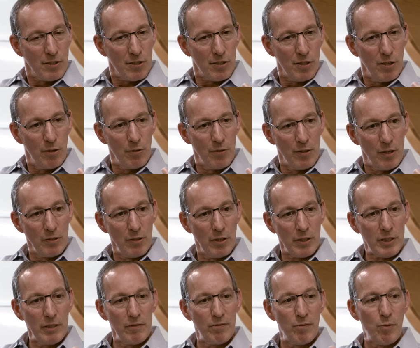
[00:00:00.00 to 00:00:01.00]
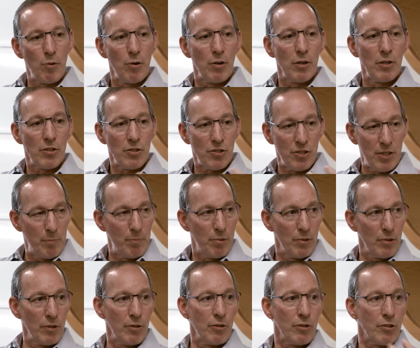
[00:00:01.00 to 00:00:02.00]
So they're looking for
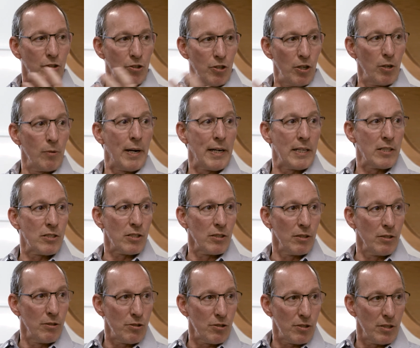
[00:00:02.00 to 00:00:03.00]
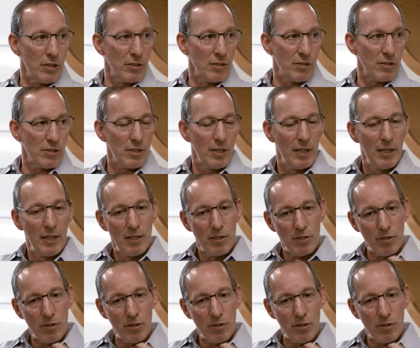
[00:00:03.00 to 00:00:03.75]
simpler, curated solutions.